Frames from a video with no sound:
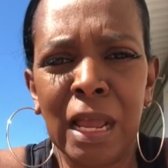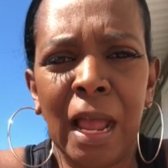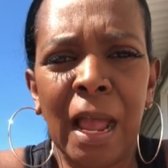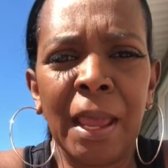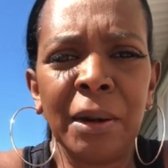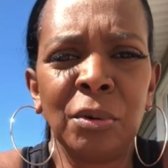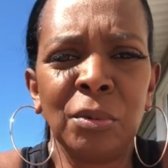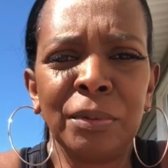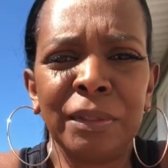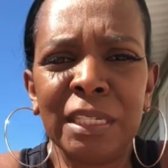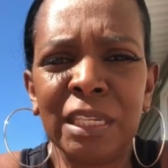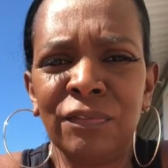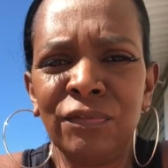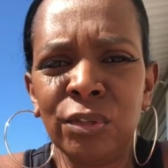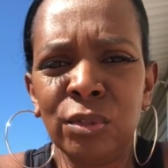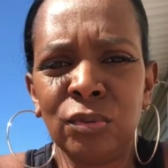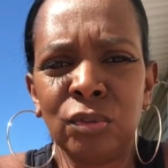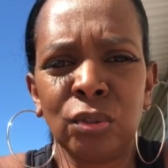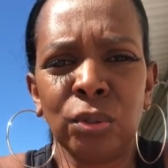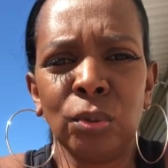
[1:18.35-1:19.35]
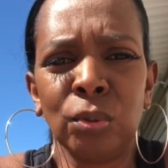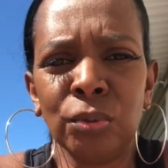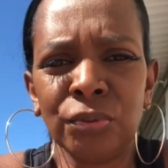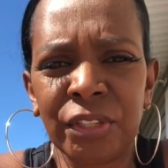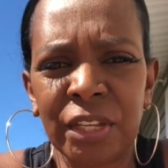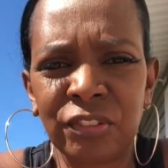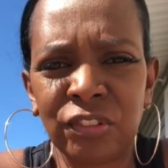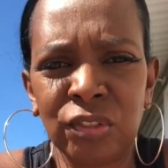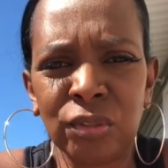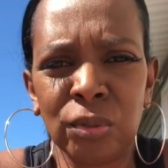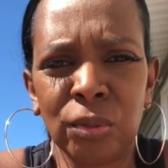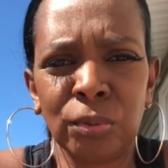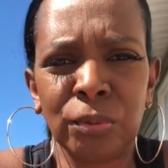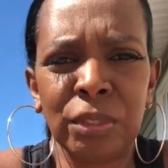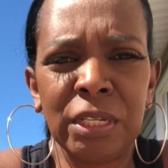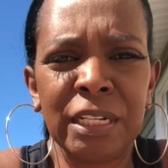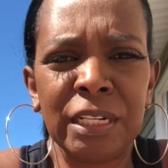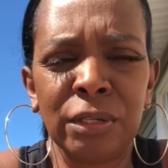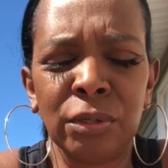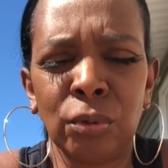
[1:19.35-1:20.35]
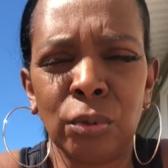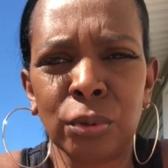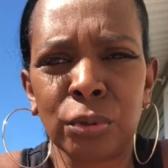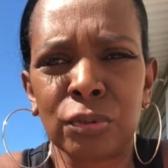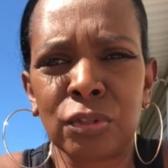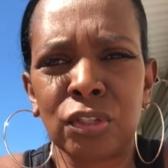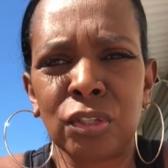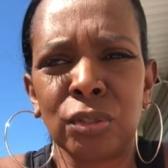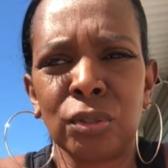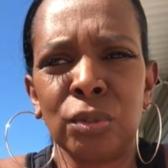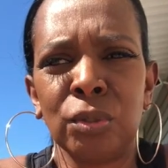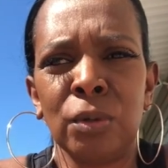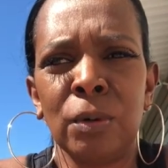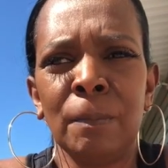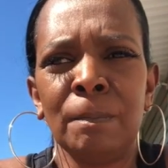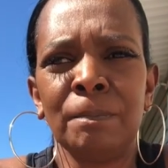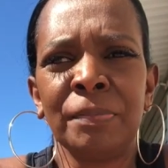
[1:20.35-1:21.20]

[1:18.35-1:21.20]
I don't give you tools that you don't need in order to